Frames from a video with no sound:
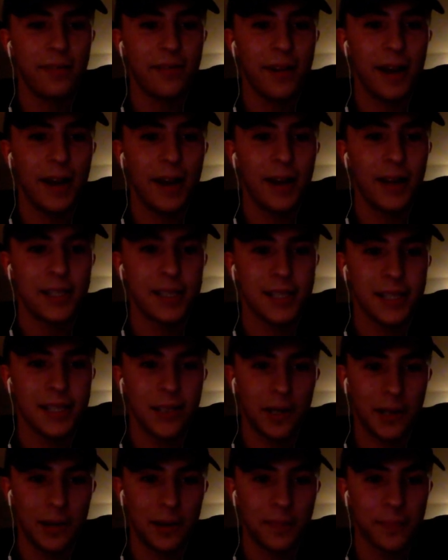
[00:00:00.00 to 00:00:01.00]
fan,
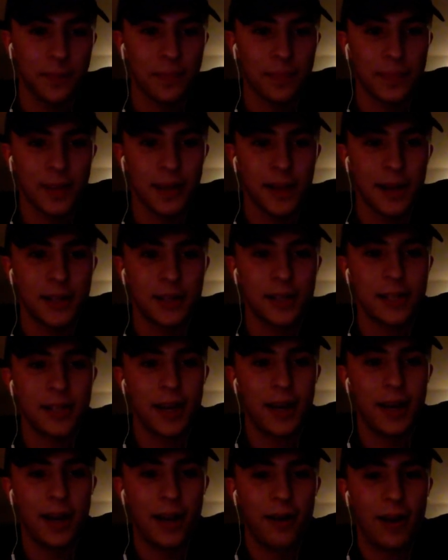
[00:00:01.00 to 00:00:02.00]
so
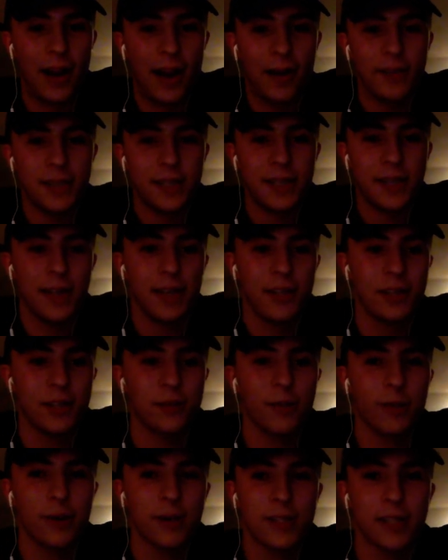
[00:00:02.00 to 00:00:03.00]
just kind of gravitated
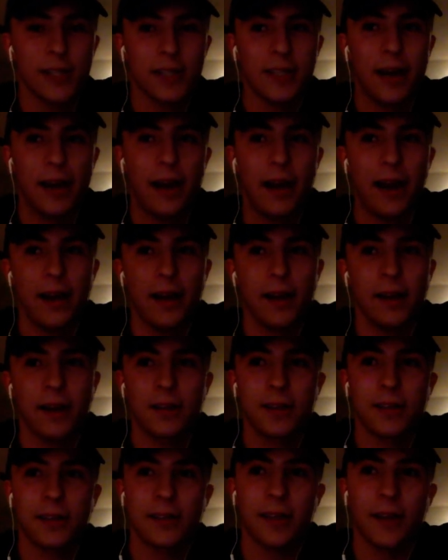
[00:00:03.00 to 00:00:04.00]
towards the
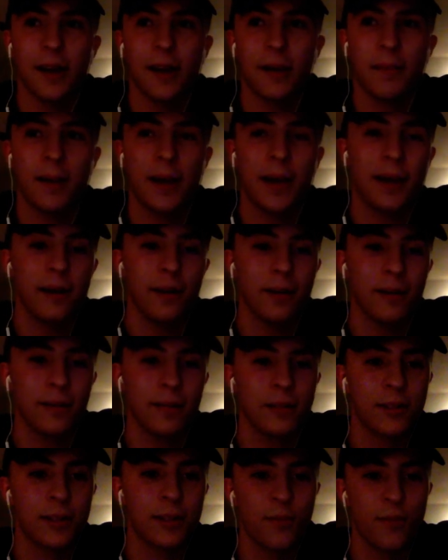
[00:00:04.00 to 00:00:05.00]
Tigers. I
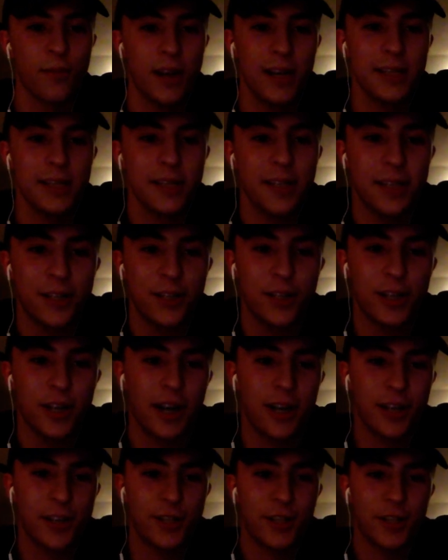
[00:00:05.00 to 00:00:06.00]
know some recents,
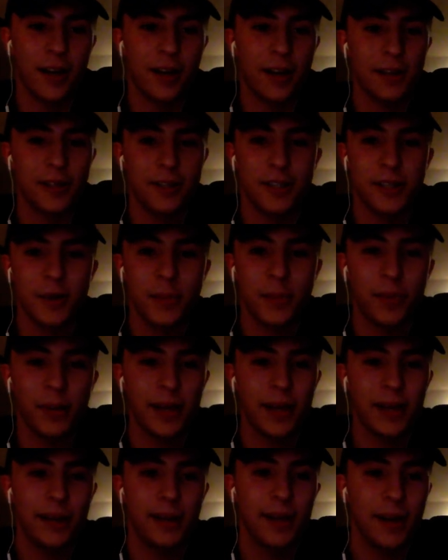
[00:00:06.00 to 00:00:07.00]
Josh Donaldson
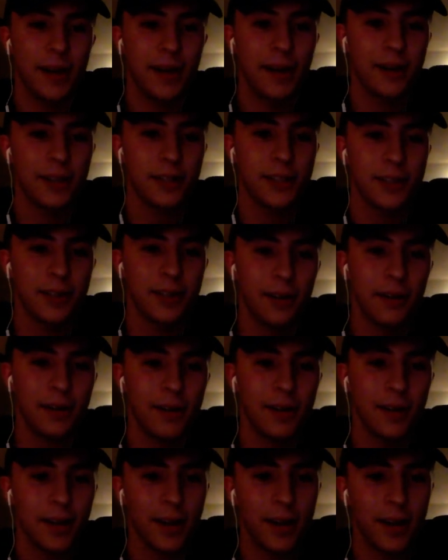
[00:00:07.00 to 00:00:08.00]
played there,
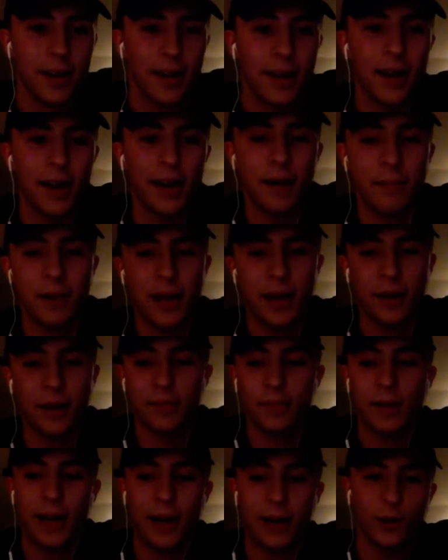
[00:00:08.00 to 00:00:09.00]
so yeah,
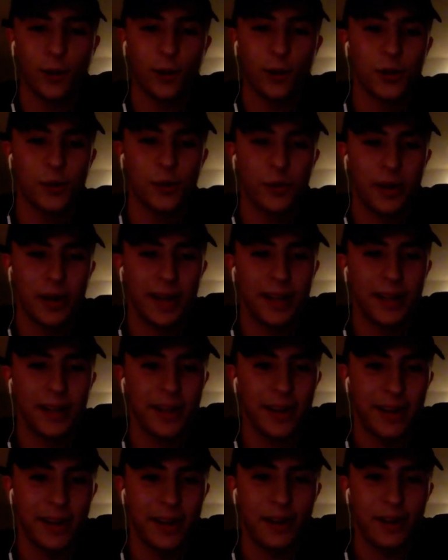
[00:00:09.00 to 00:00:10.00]
my goal is to play
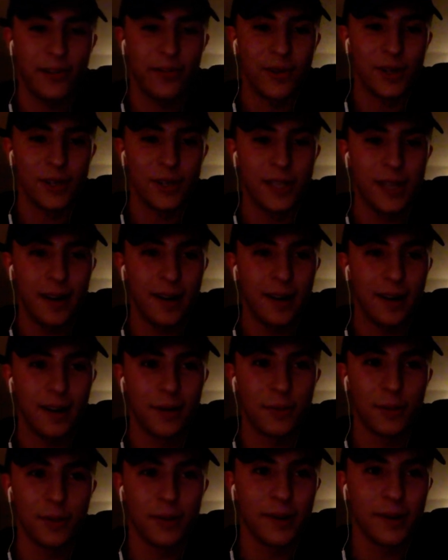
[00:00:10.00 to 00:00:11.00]
at the University of
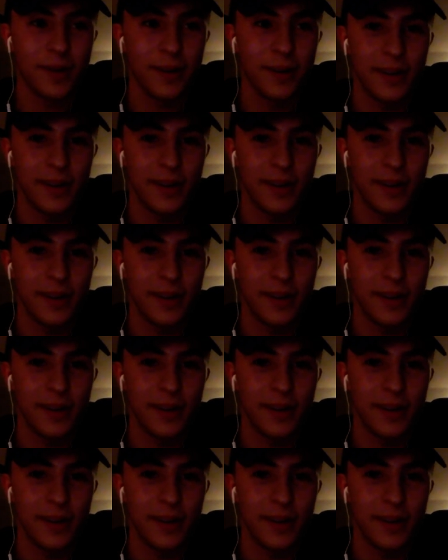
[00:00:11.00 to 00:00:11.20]
Auburn.